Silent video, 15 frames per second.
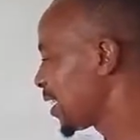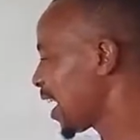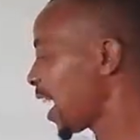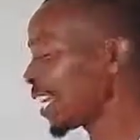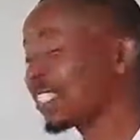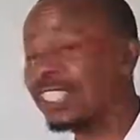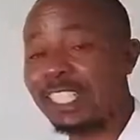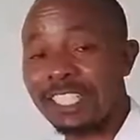
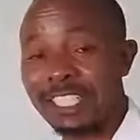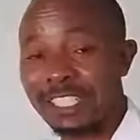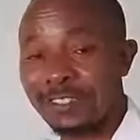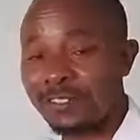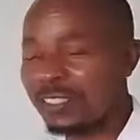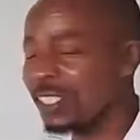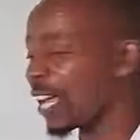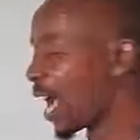
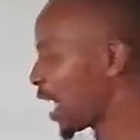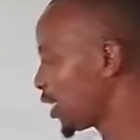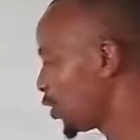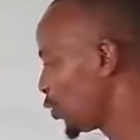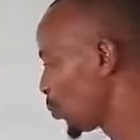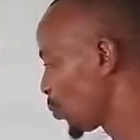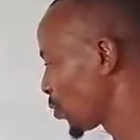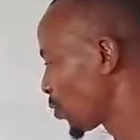adjectives are
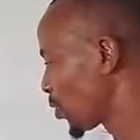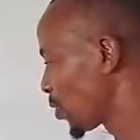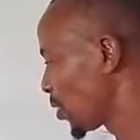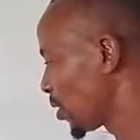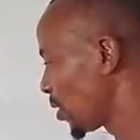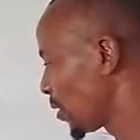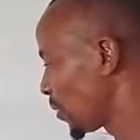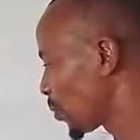used
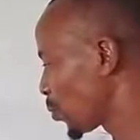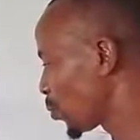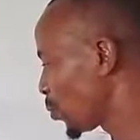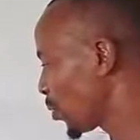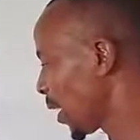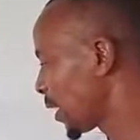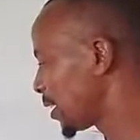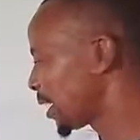to
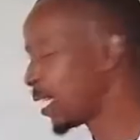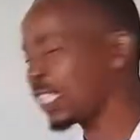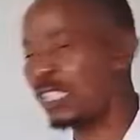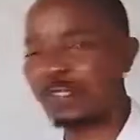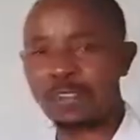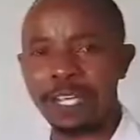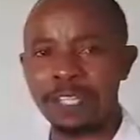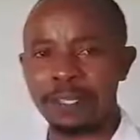
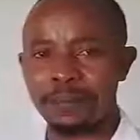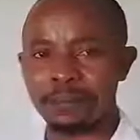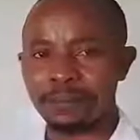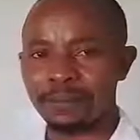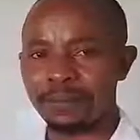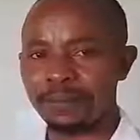identify them.